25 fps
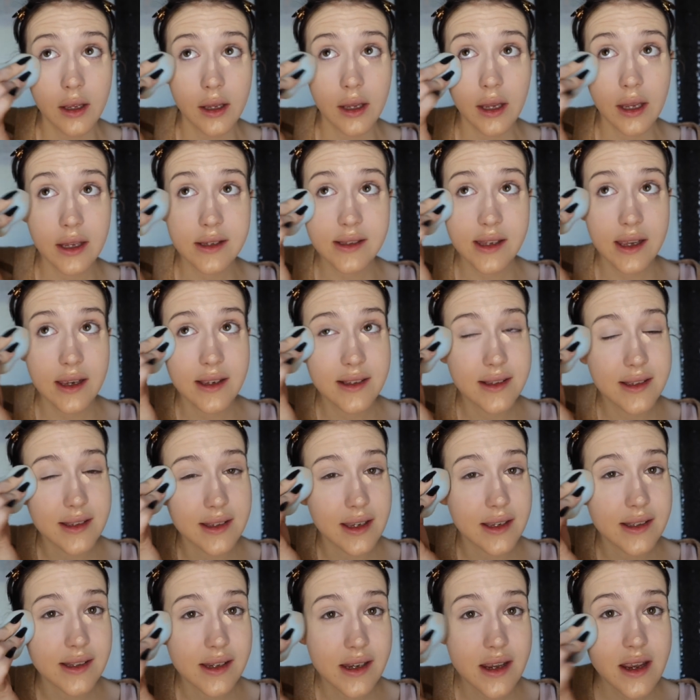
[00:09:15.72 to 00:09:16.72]
He's like
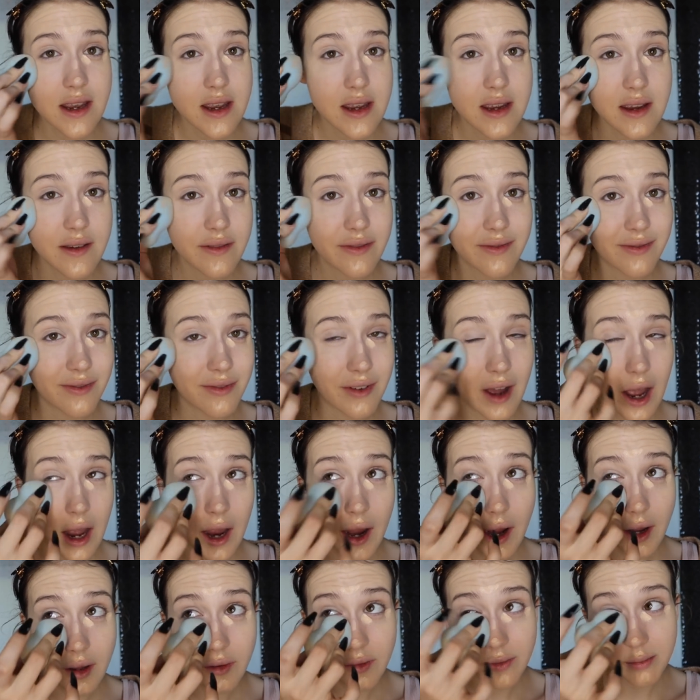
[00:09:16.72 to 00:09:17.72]

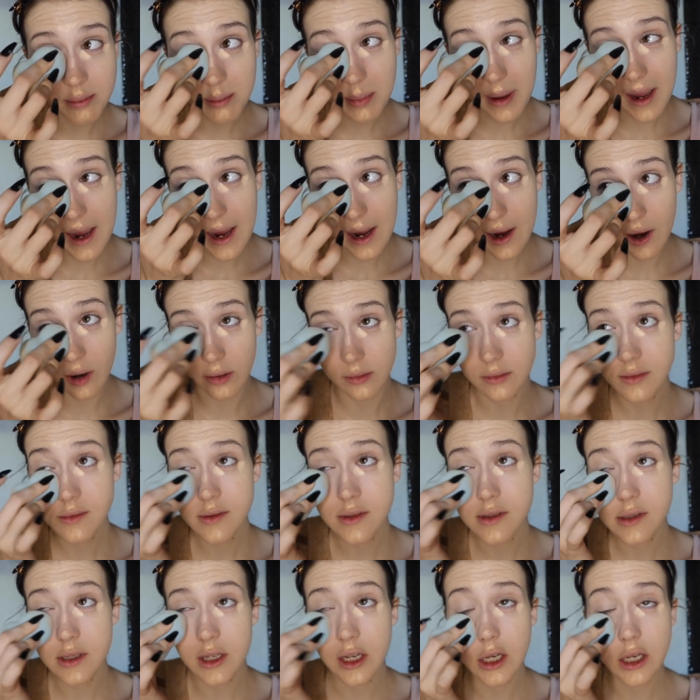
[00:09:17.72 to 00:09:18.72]
65
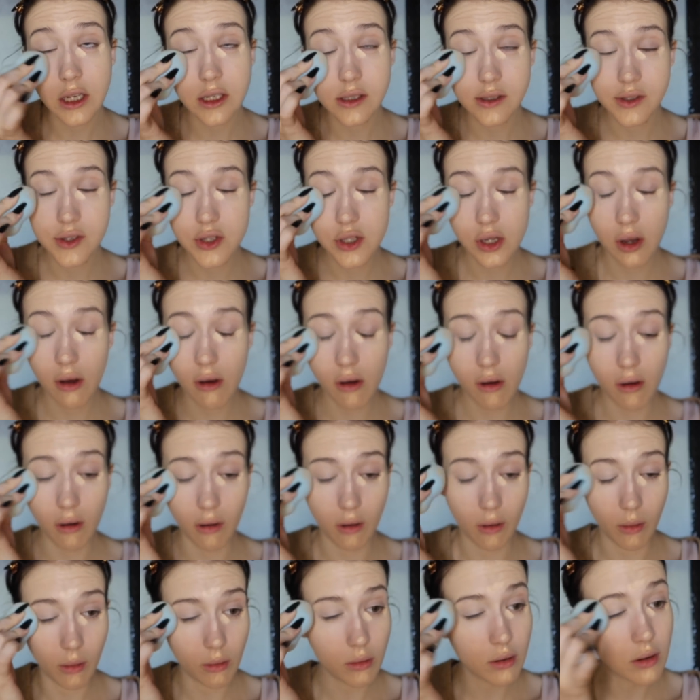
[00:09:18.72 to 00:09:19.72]
pounds and he's
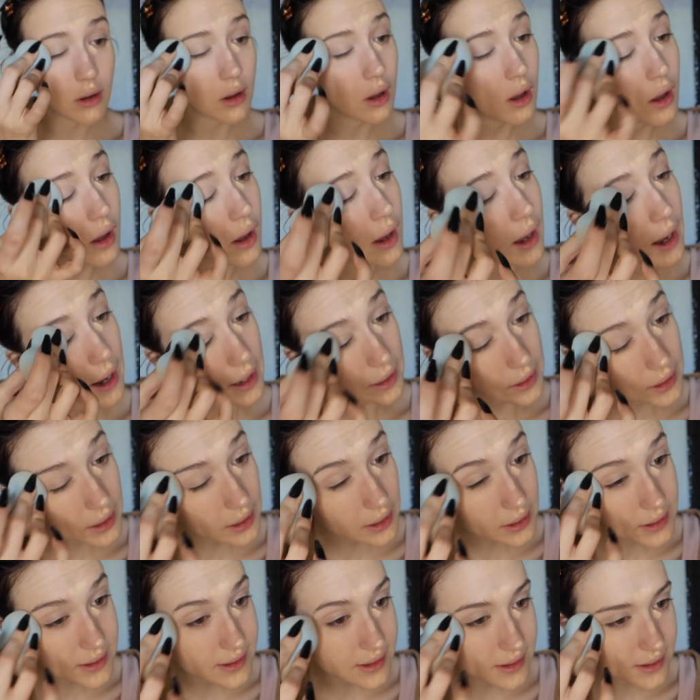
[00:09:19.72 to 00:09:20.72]
tall and
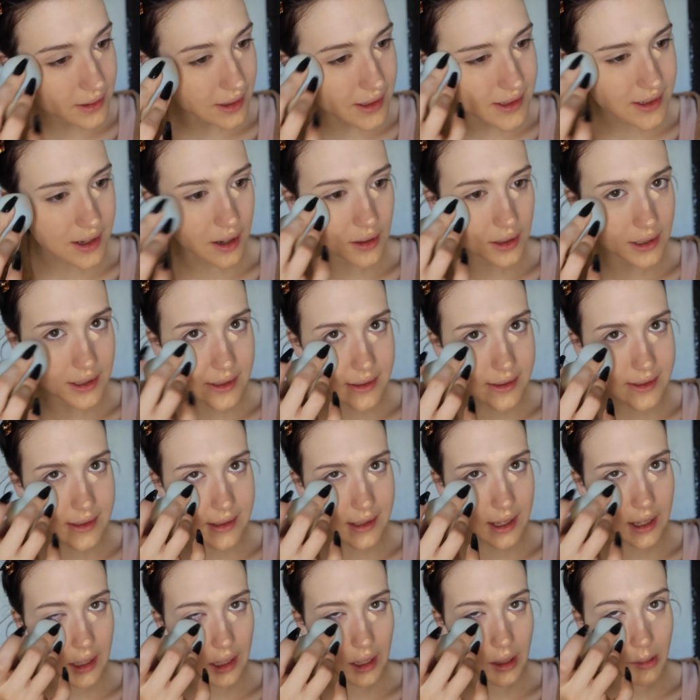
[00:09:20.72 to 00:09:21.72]
he's he's not like
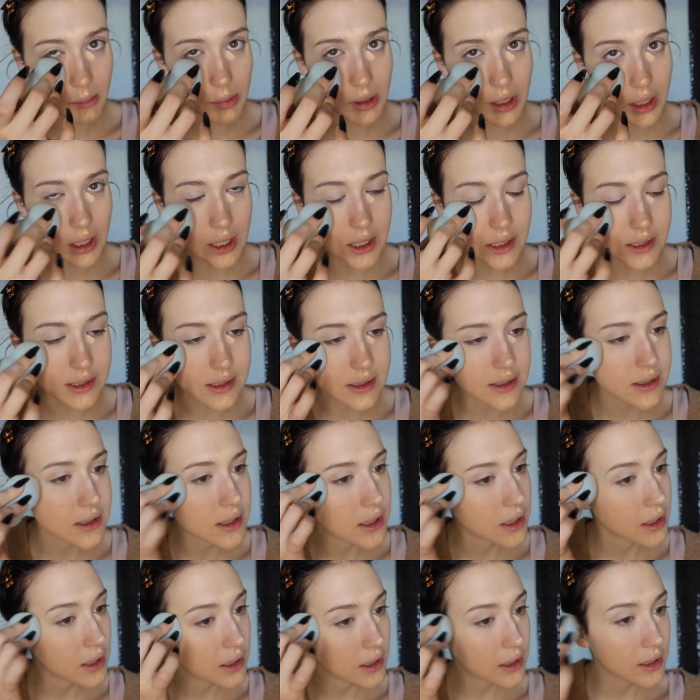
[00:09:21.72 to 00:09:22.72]
skinny, but he's
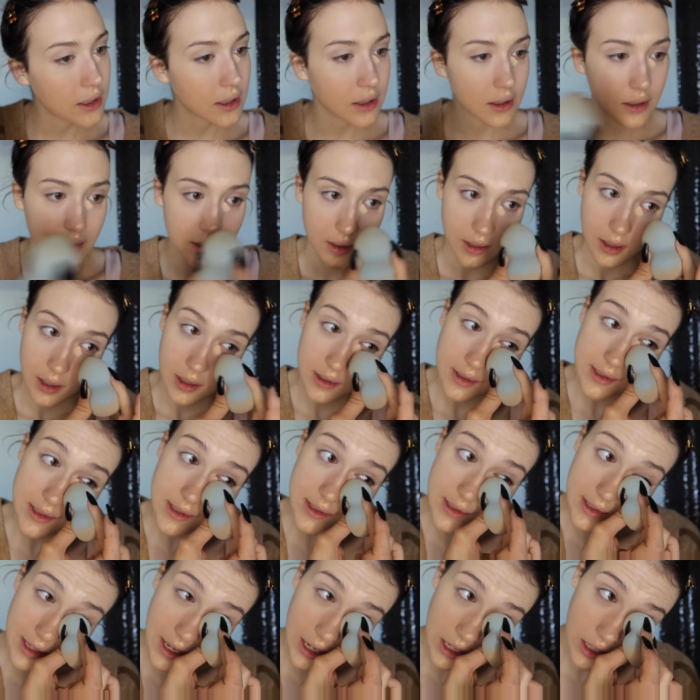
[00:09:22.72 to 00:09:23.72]

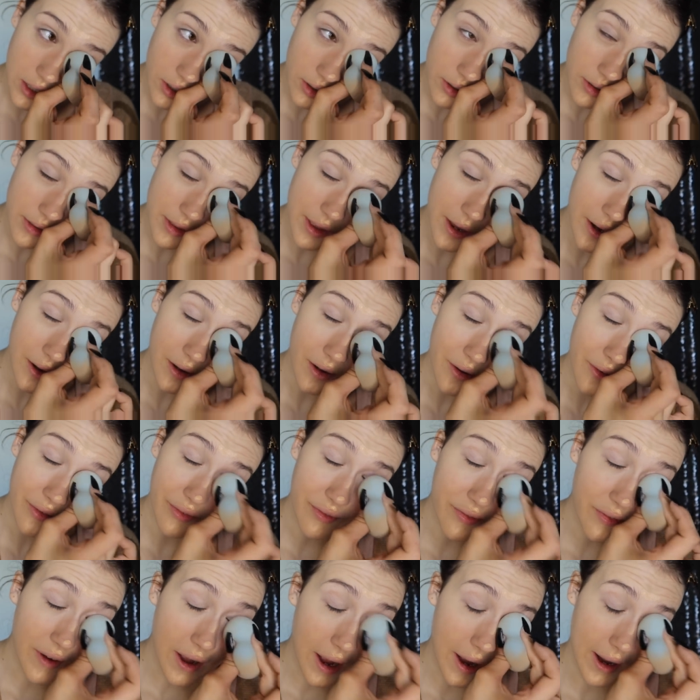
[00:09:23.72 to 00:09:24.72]
skinnier than
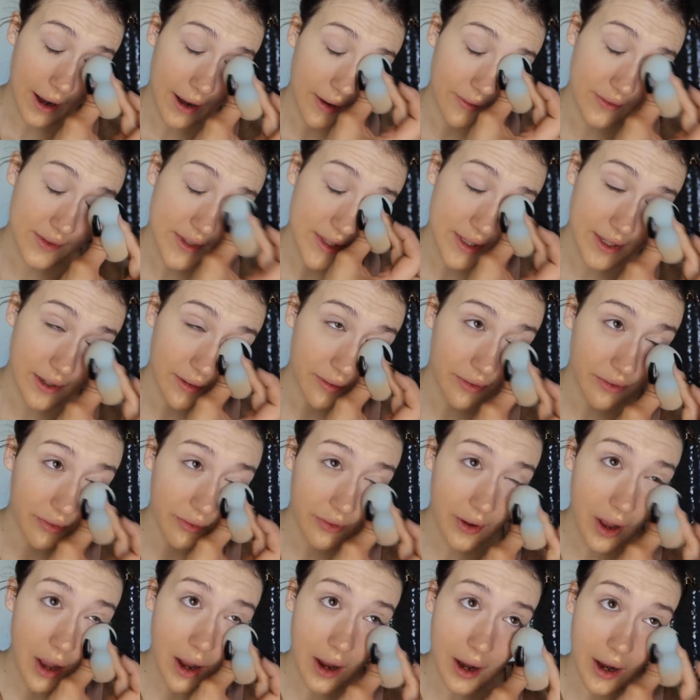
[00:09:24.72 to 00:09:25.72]
fives. And
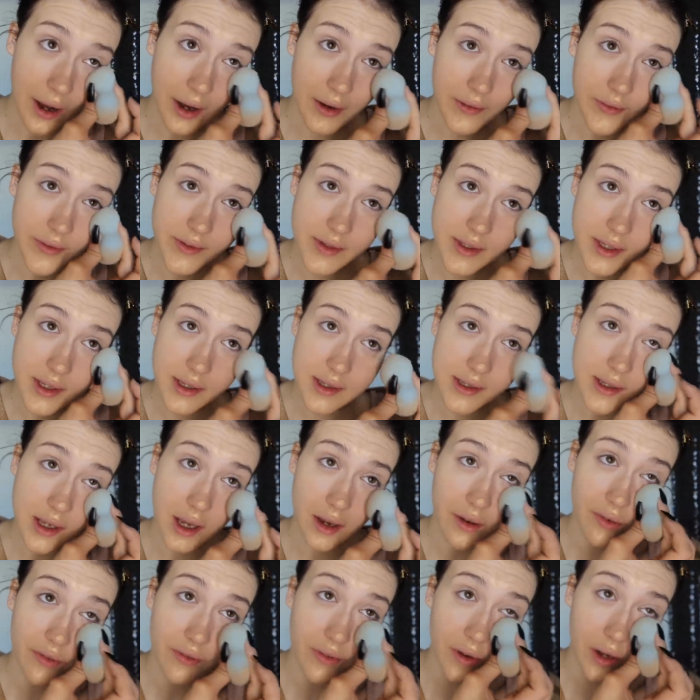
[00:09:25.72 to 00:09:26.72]
fives is
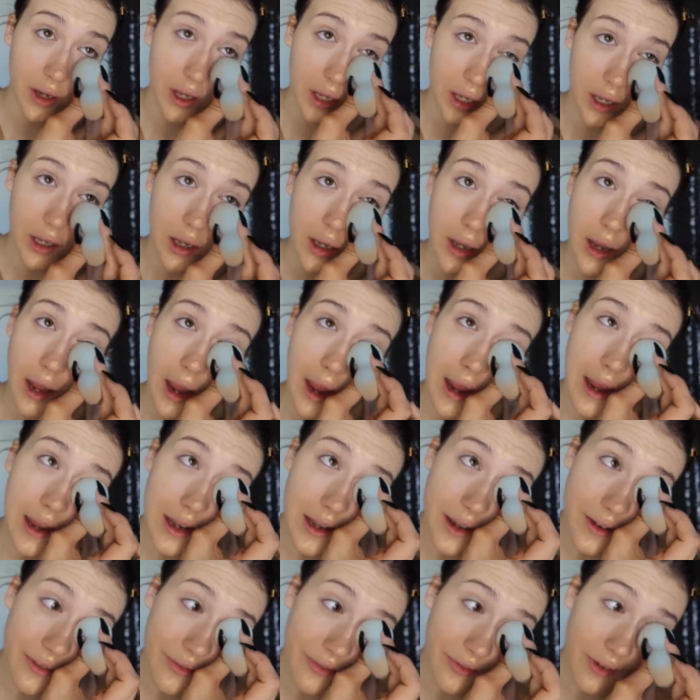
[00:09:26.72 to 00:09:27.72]
like fucking
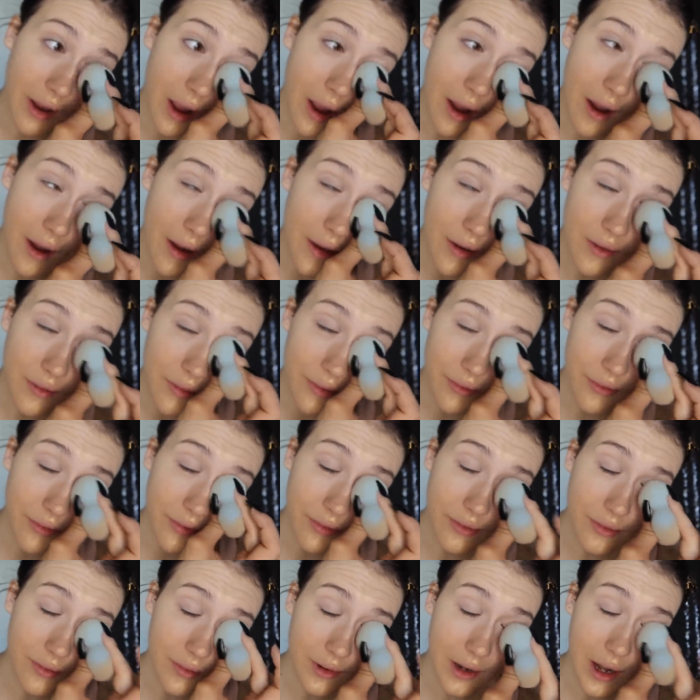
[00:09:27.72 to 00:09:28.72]

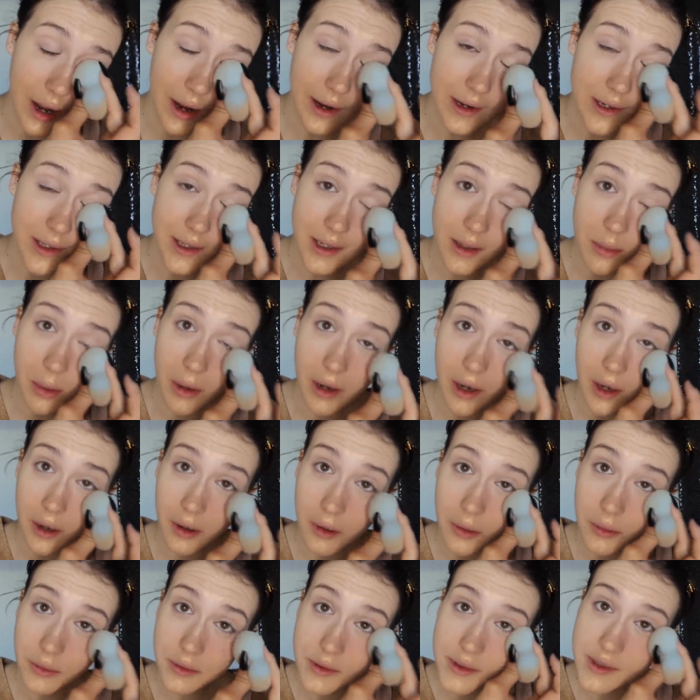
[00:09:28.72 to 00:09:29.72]
85, 90
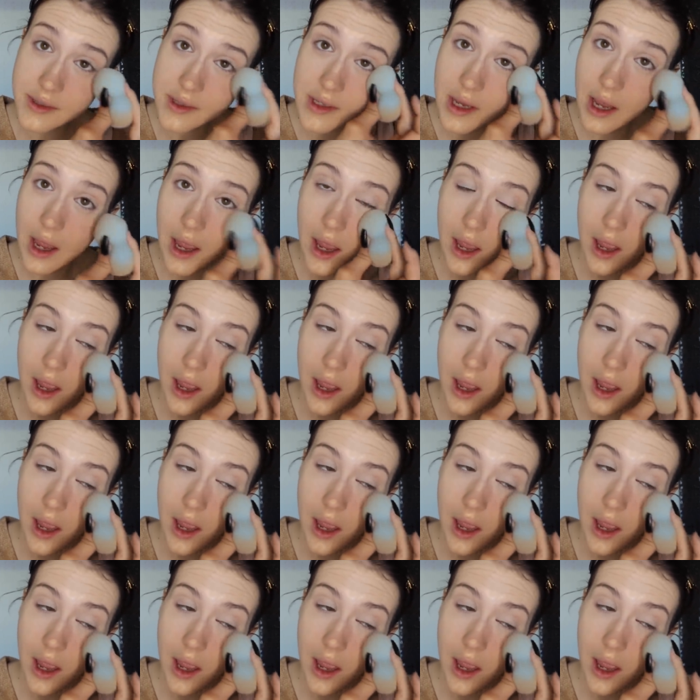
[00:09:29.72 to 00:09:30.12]
pounds.